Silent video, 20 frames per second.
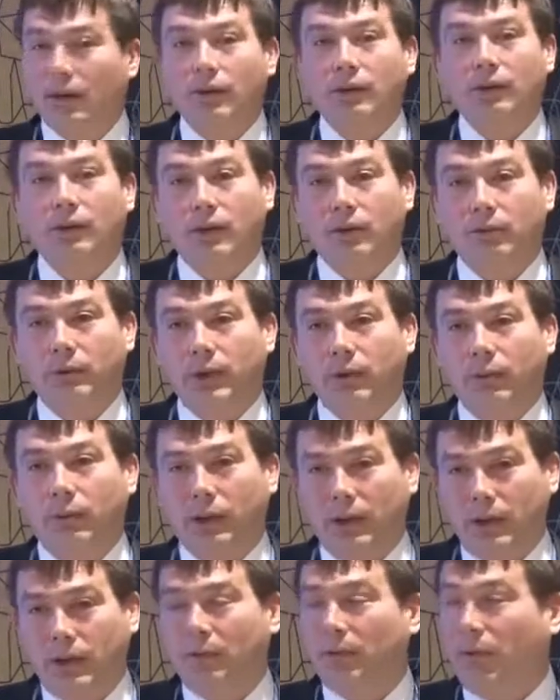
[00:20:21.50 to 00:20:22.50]
You are very
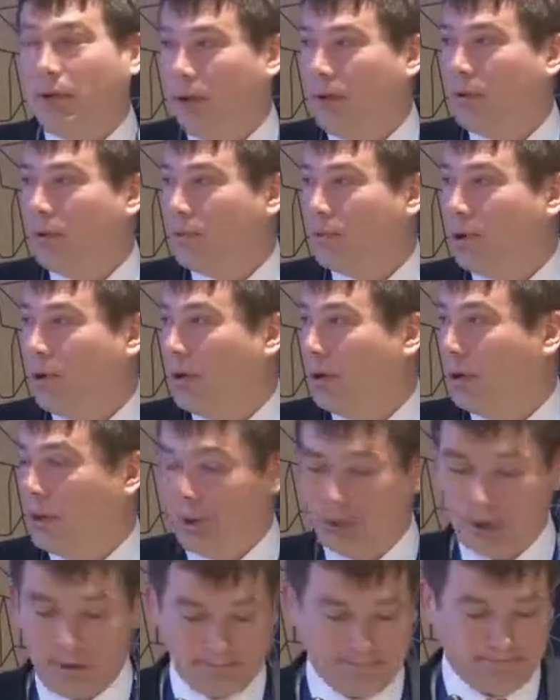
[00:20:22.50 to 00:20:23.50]
welcome. Thank you for your
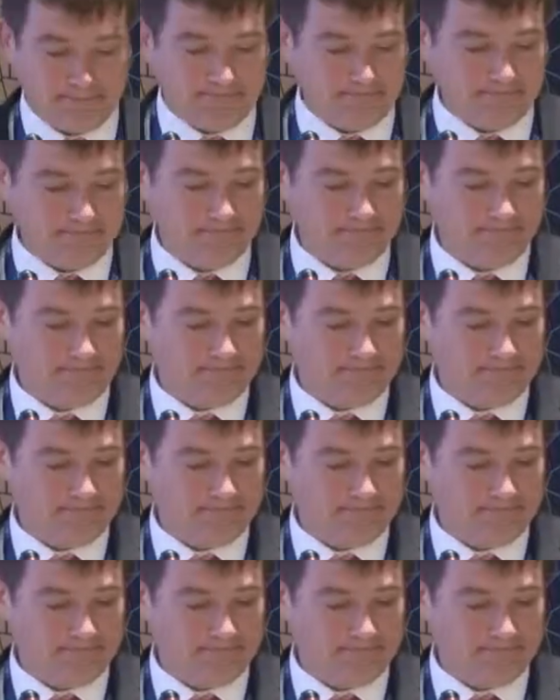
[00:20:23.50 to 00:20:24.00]
attention.